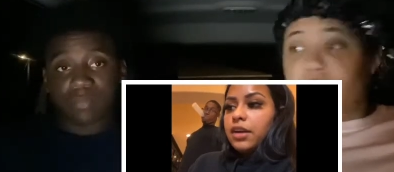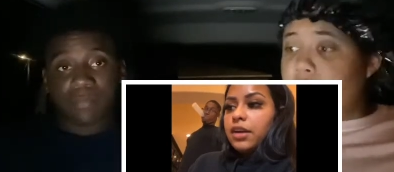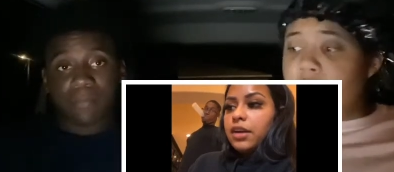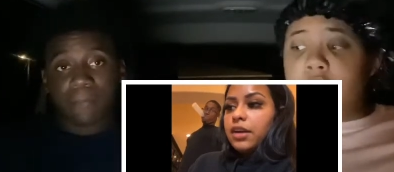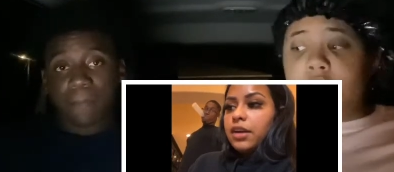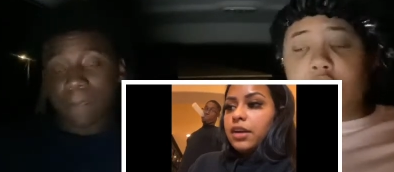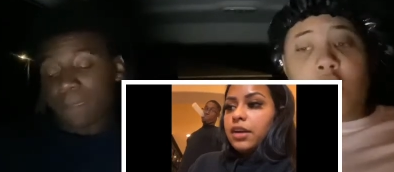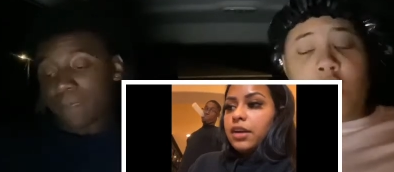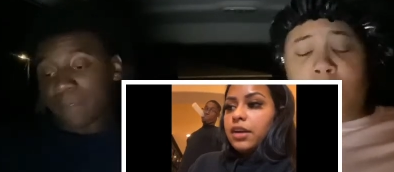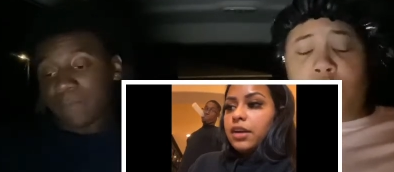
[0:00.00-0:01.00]
Speaker 1: because
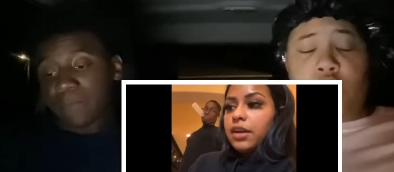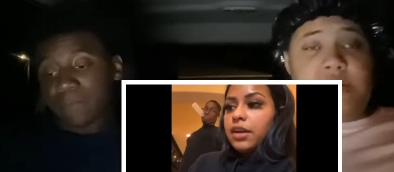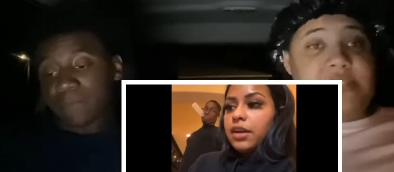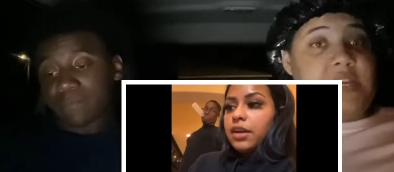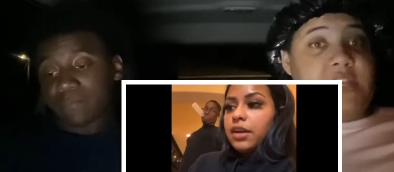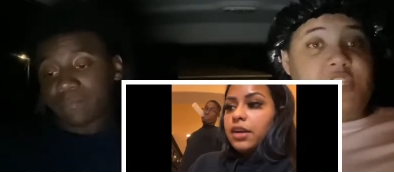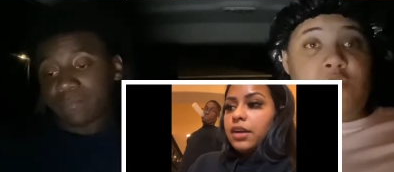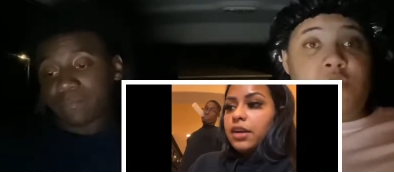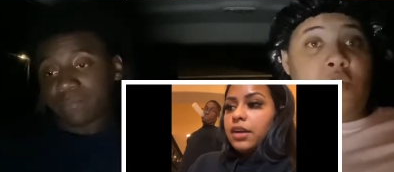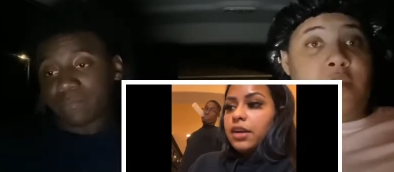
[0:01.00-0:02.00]
um Corey said that she was
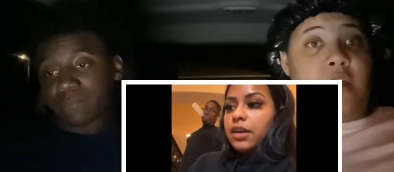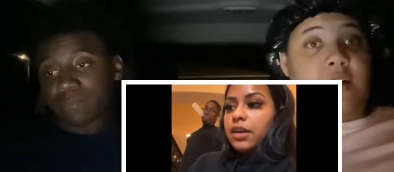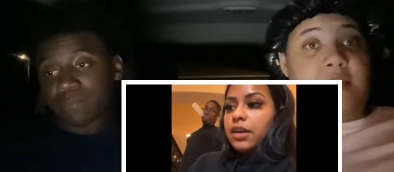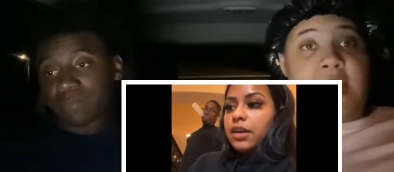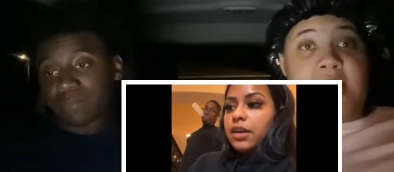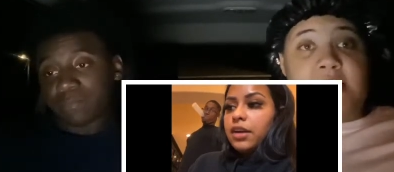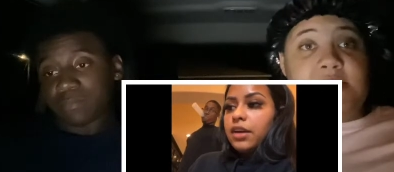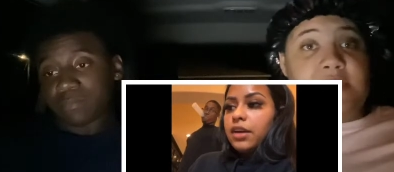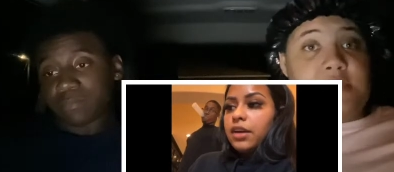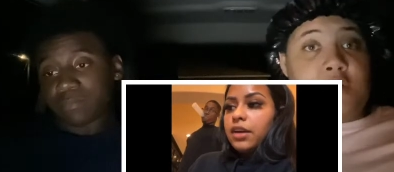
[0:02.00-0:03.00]
throwing down glass and
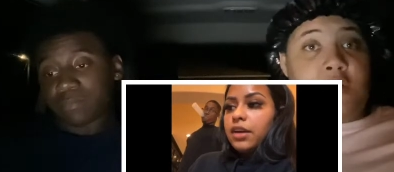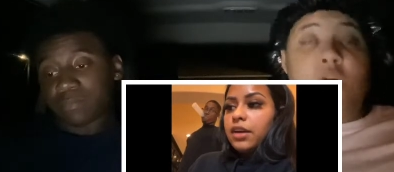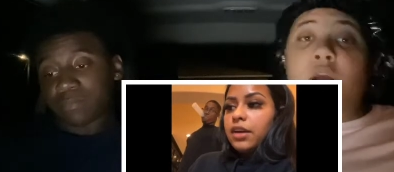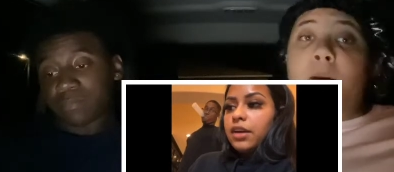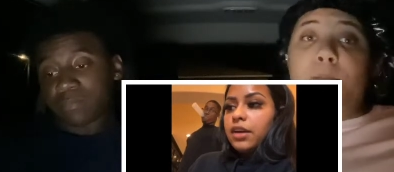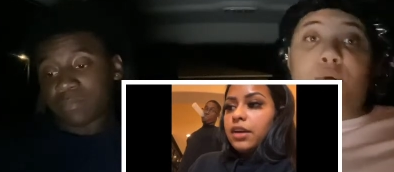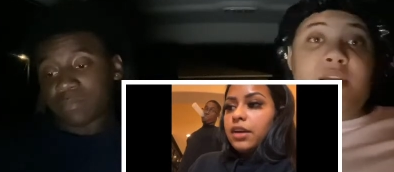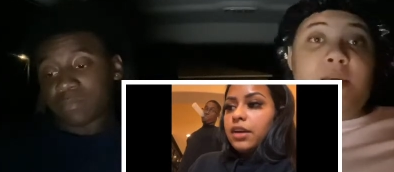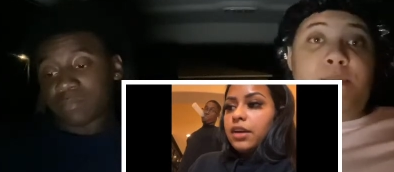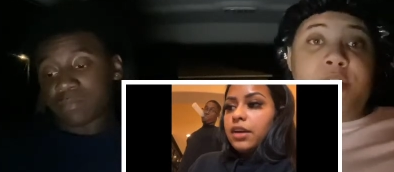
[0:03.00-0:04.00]
stuff, breaking
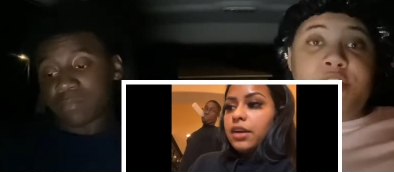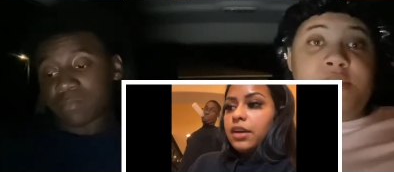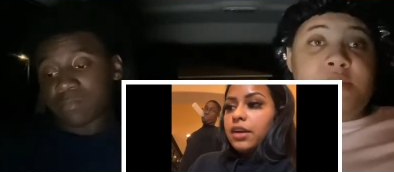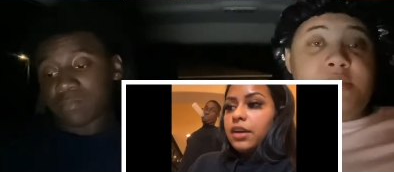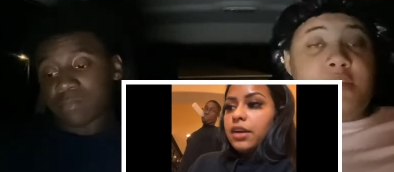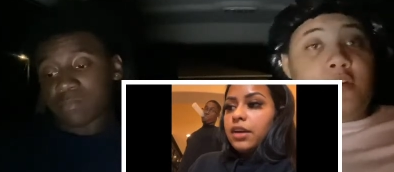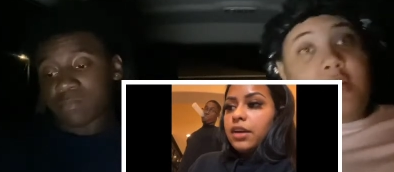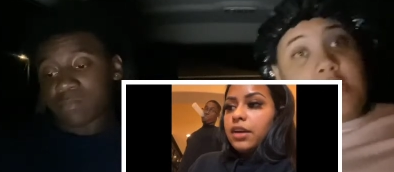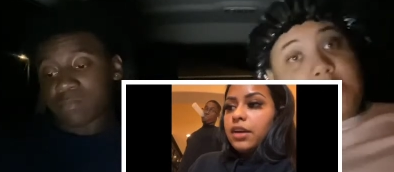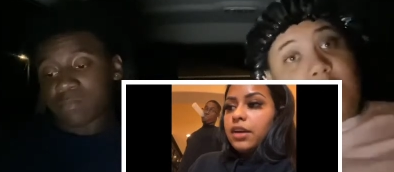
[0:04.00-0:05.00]
pictures and stuff.
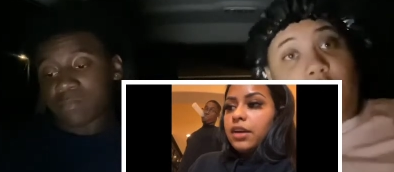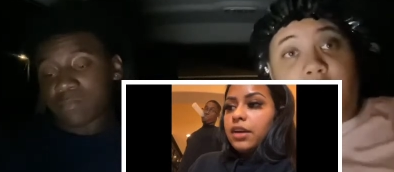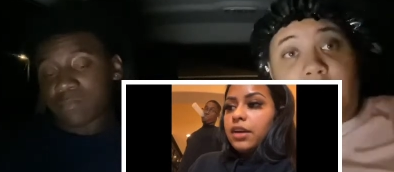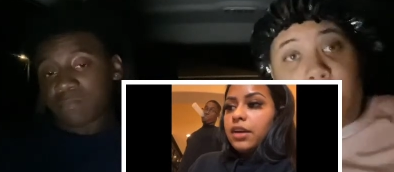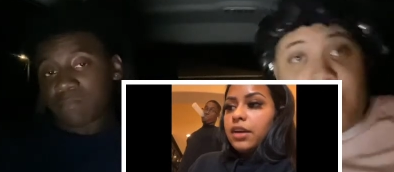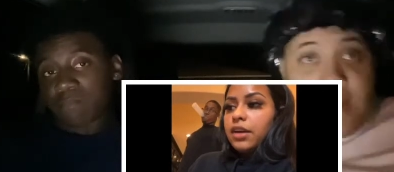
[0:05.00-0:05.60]
So if you'd have came to my house